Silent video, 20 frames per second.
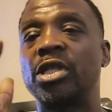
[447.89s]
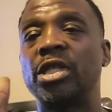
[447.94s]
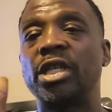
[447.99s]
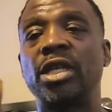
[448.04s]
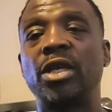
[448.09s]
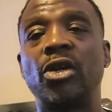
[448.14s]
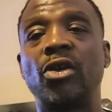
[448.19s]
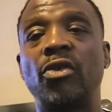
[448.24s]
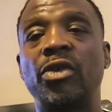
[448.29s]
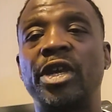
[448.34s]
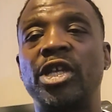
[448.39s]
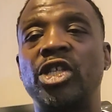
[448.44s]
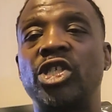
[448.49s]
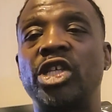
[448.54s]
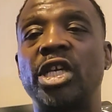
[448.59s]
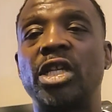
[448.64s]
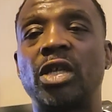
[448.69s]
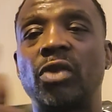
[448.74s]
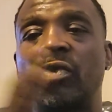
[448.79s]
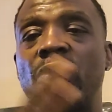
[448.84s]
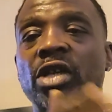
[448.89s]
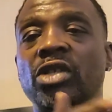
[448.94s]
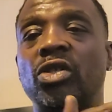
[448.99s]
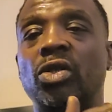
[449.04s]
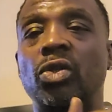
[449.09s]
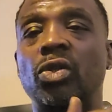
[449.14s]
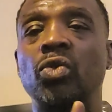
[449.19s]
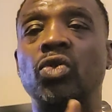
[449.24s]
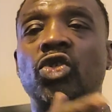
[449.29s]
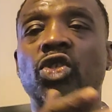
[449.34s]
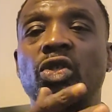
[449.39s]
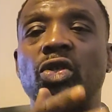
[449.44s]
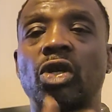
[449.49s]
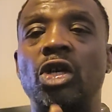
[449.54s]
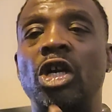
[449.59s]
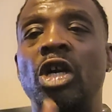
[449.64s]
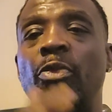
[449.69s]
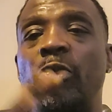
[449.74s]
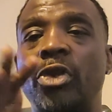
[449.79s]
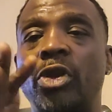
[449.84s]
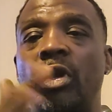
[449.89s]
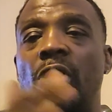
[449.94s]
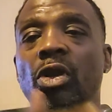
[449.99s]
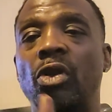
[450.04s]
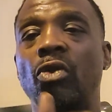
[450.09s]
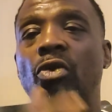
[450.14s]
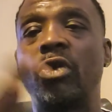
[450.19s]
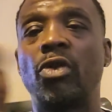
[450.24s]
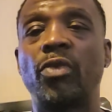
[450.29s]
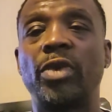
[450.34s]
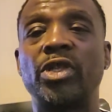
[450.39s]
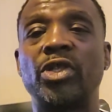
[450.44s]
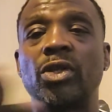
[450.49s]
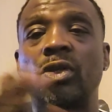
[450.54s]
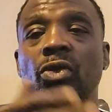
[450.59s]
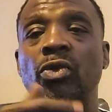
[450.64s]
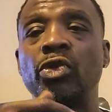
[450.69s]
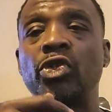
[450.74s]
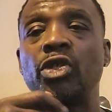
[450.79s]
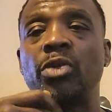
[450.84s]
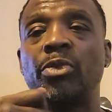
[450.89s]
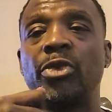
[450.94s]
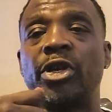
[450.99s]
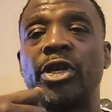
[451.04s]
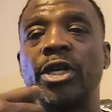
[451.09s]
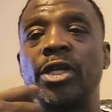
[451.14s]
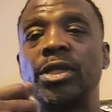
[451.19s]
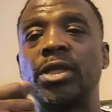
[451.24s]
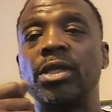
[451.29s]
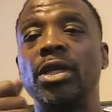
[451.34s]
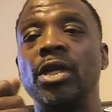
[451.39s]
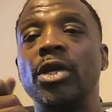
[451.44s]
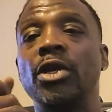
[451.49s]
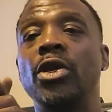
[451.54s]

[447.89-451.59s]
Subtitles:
didn't go ahead and check the resolution or up it or lower the resolution, because